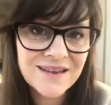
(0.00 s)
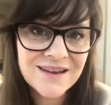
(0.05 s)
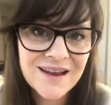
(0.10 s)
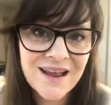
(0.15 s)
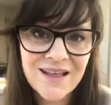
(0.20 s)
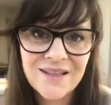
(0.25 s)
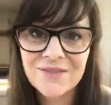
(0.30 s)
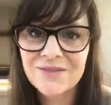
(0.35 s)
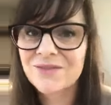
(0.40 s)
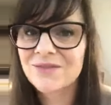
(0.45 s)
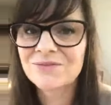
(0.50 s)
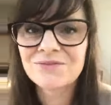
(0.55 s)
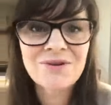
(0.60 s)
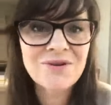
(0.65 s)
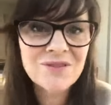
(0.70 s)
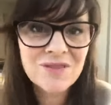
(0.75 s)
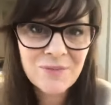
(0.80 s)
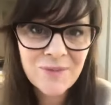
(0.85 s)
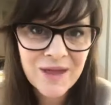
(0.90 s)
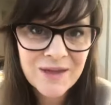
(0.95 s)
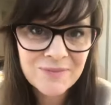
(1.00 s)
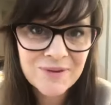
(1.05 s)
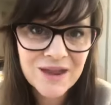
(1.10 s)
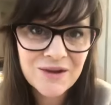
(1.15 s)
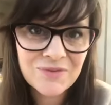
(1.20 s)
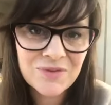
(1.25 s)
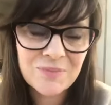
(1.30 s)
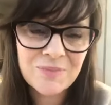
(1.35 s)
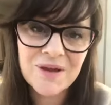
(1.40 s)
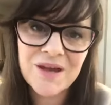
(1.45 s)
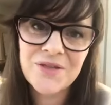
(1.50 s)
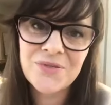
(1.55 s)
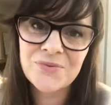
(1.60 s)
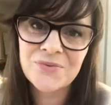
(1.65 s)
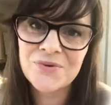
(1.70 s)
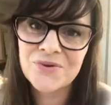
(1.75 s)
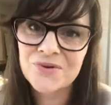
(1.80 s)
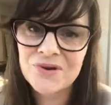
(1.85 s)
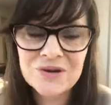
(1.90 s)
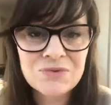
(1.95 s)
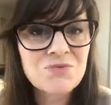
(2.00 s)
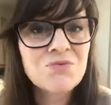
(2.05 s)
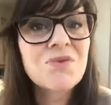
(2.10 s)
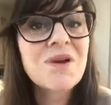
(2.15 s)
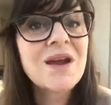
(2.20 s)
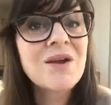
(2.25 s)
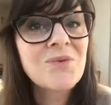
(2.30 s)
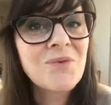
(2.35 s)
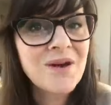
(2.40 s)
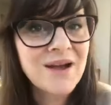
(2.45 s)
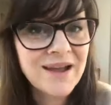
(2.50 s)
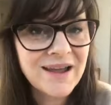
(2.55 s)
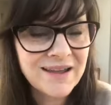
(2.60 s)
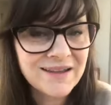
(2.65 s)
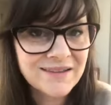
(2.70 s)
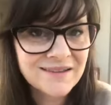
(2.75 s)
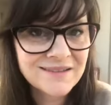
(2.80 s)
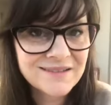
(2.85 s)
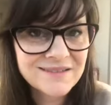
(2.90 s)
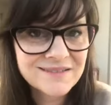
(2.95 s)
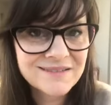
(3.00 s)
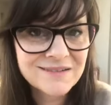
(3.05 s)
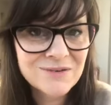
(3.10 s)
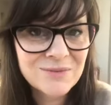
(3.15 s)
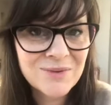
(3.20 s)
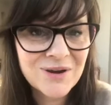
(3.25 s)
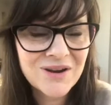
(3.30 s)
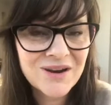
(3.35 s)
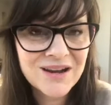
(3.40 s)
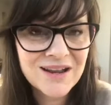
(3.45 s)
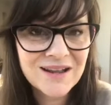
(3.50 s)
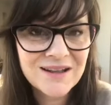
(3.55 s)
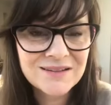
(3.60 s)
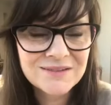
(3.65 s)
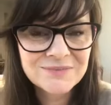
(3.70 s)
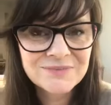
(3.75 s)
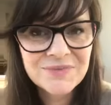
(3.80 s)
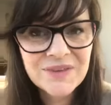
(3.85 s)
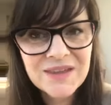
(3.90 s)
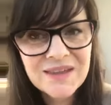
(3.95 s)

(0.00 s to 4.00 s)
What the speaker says: and had thrown the baby out with the bathwater and run away to America.